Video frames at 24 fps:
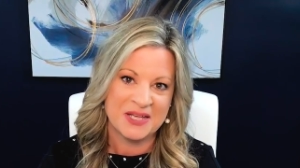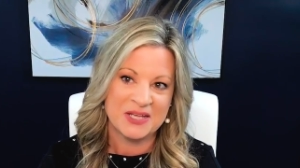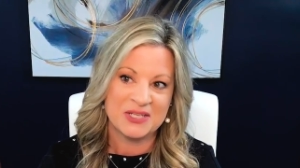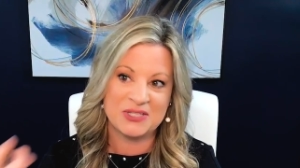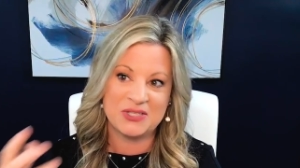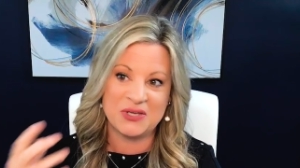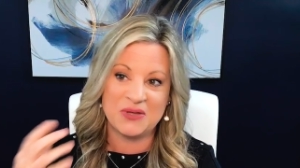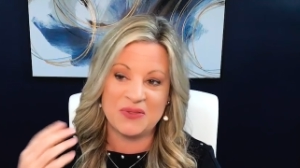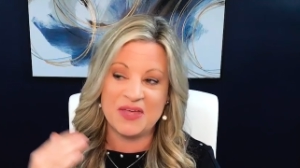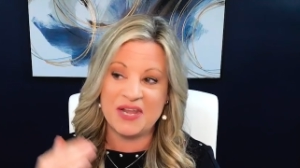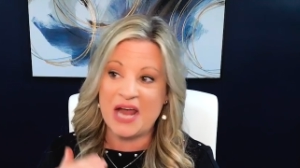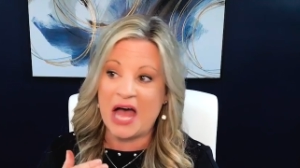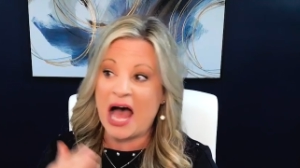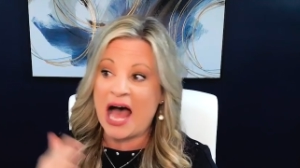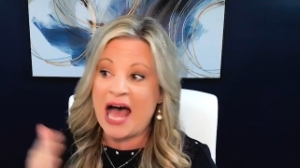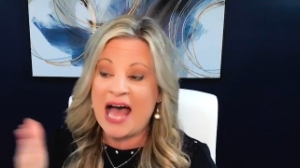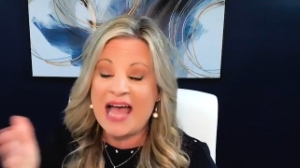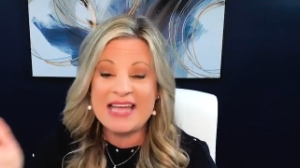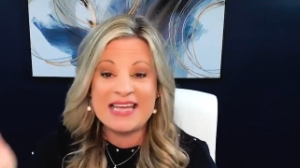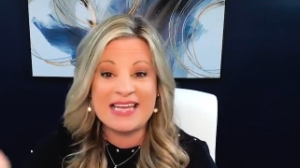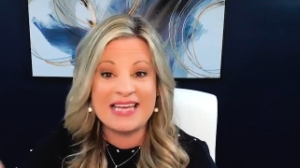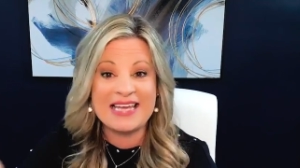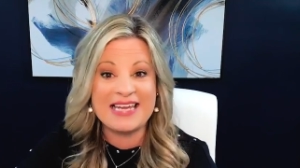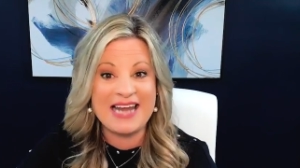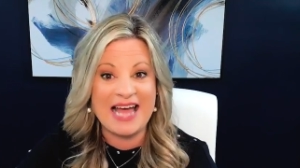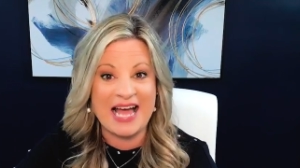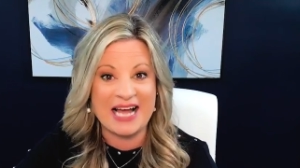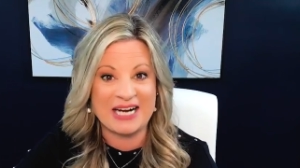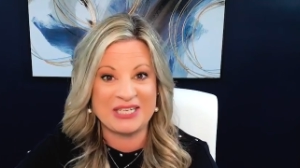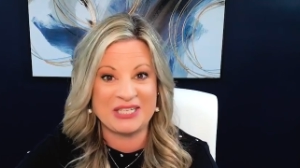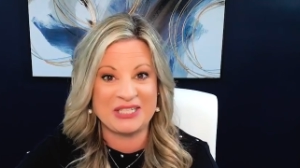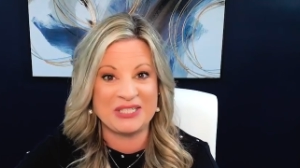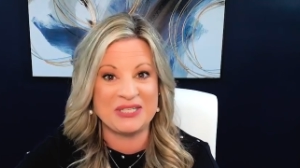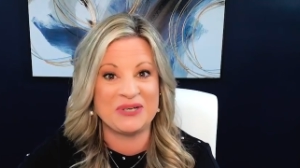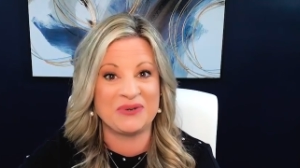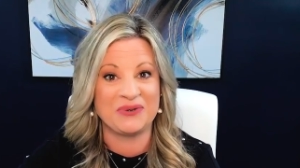so that I can
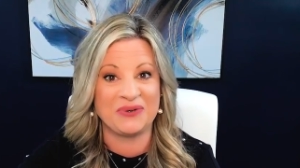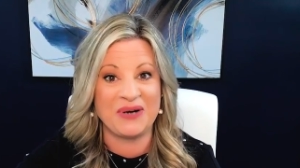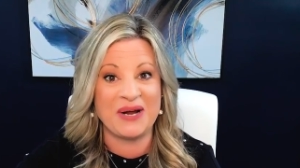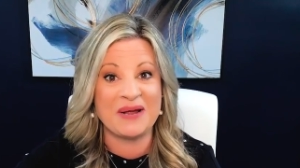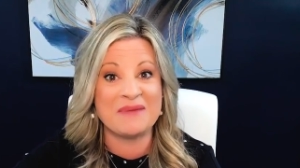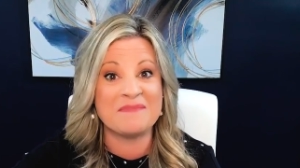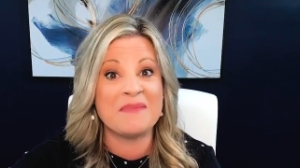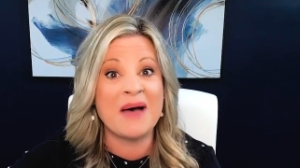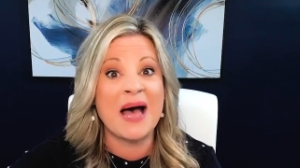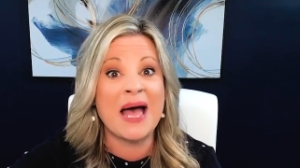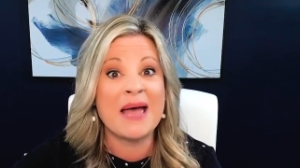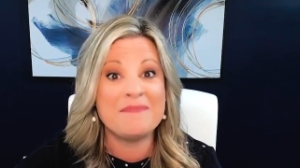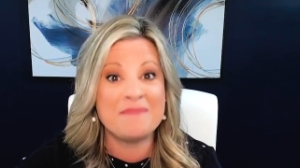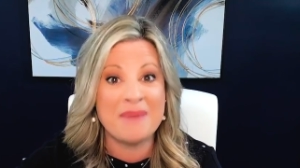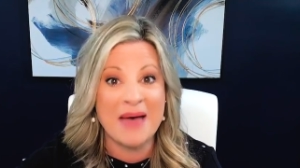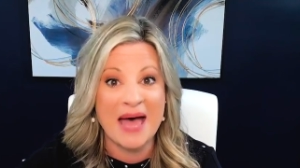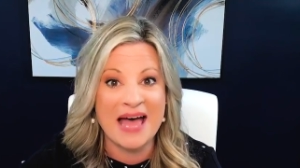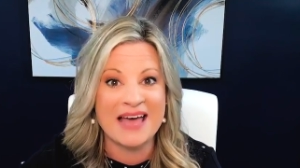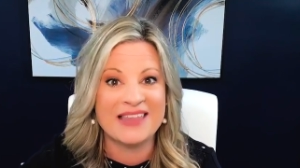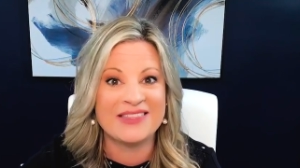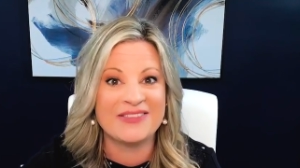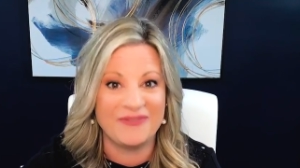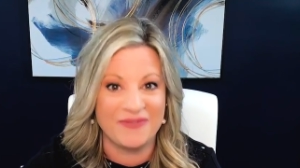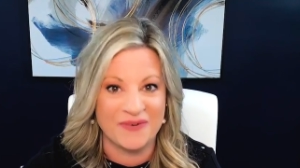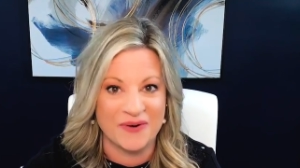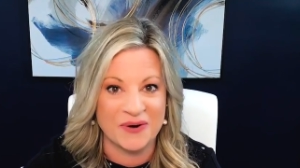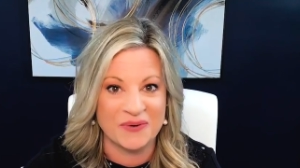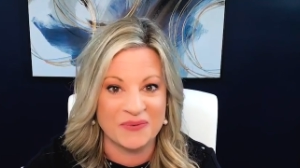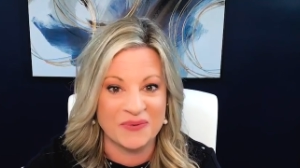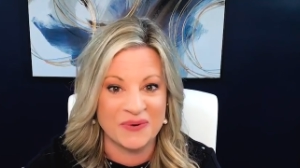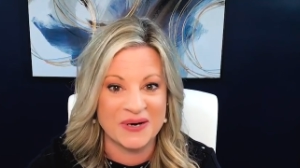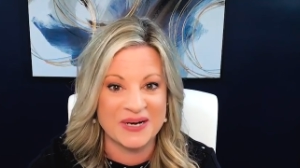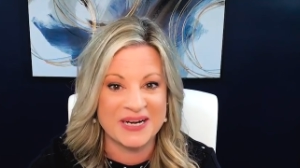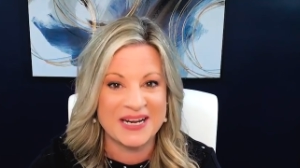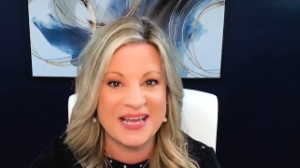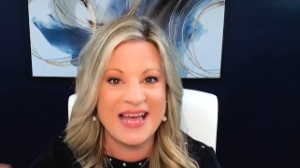actually create my path
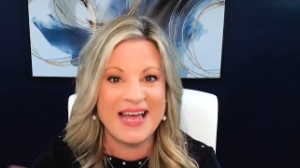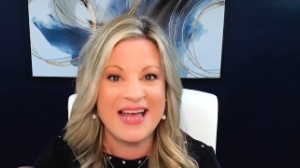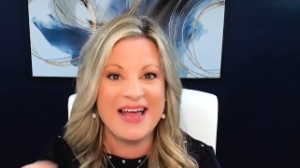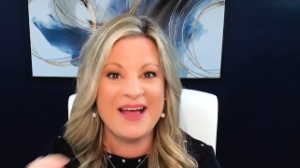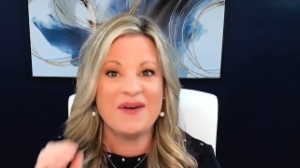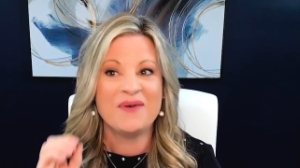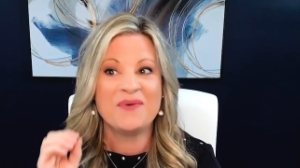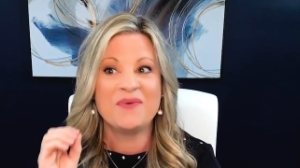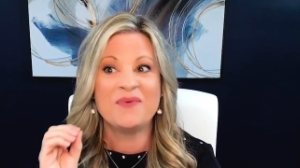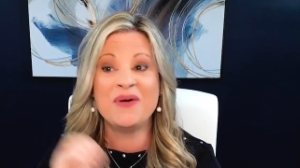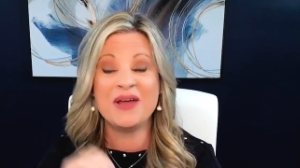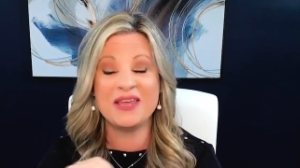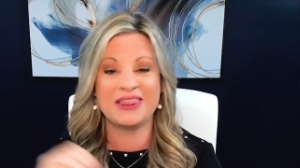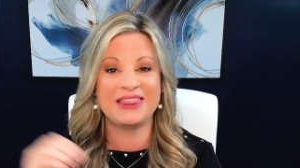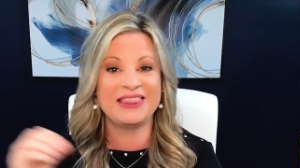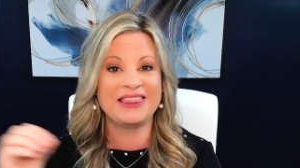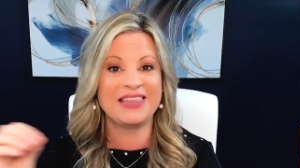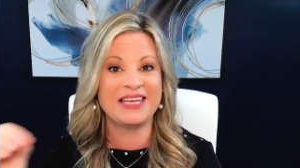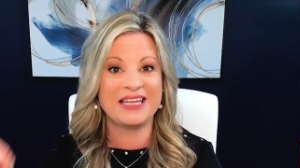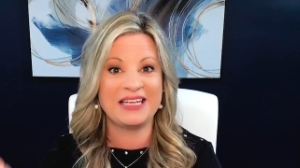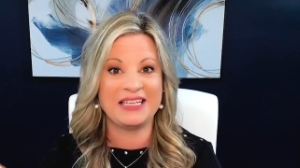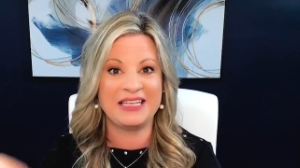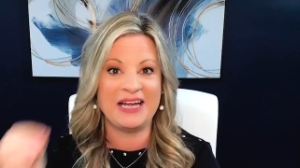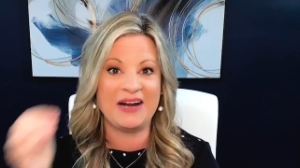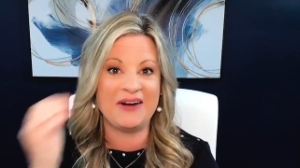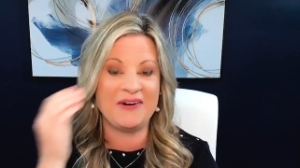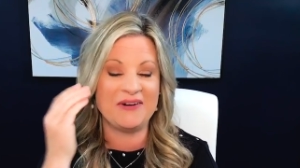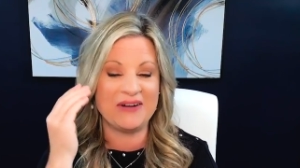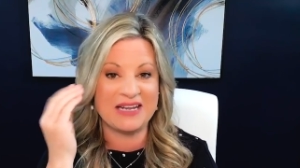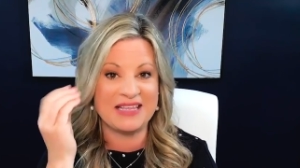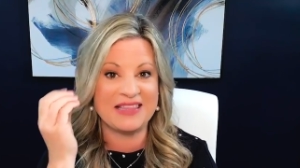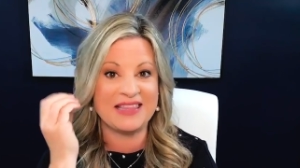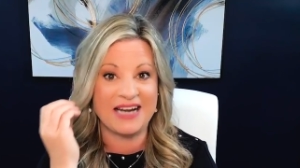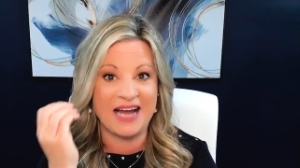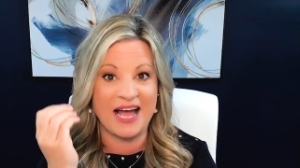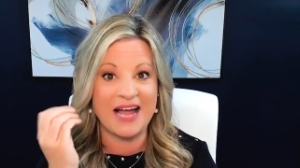forward with the
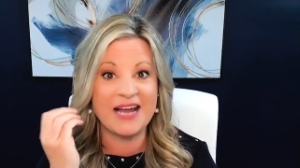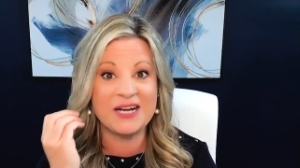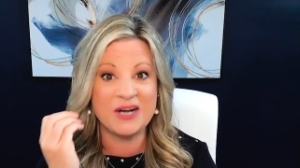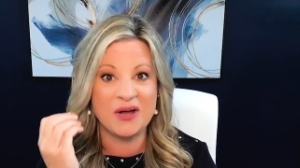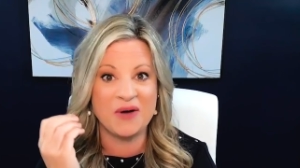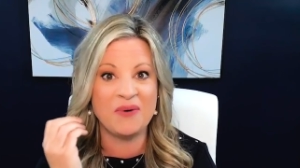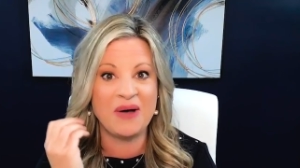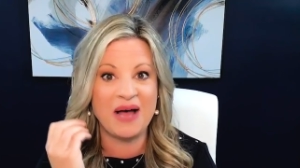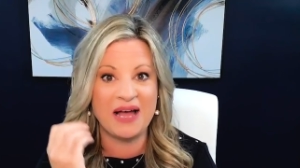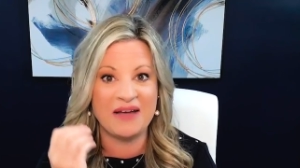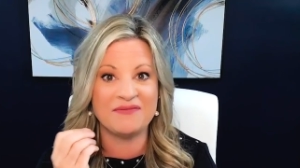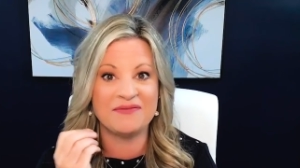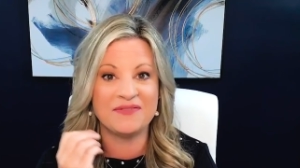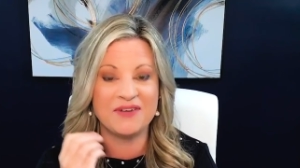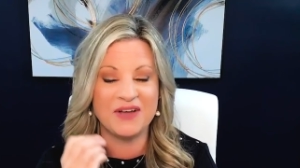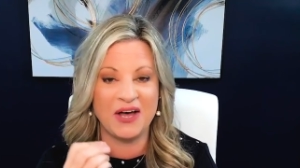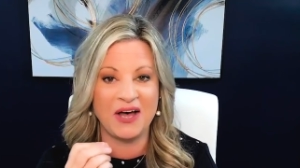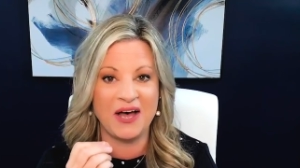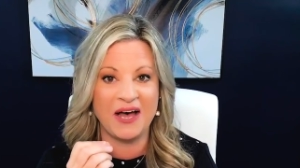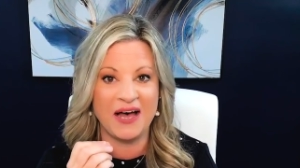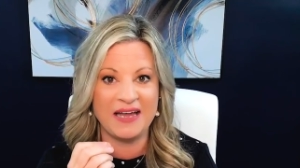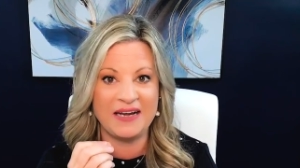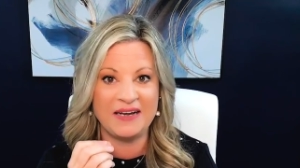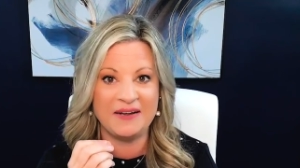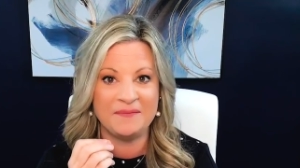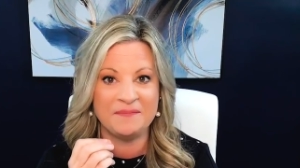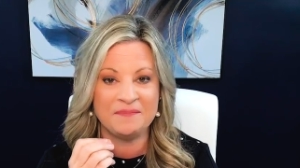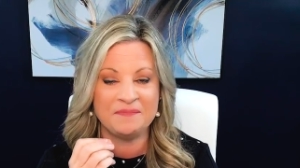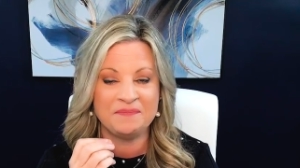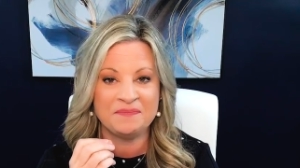clarity that I know I've got